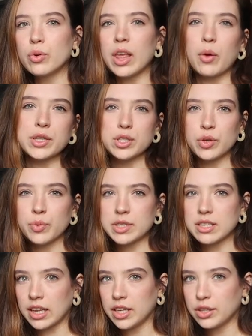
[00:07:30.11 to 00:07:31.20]
like what student was
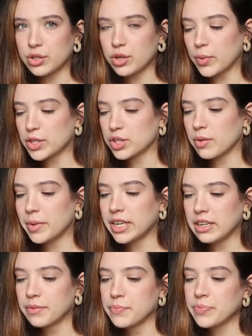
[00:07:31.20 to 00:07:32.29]
assigned to which
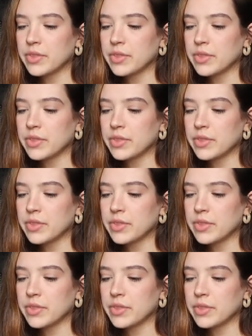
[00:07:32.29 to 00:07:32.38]
committee,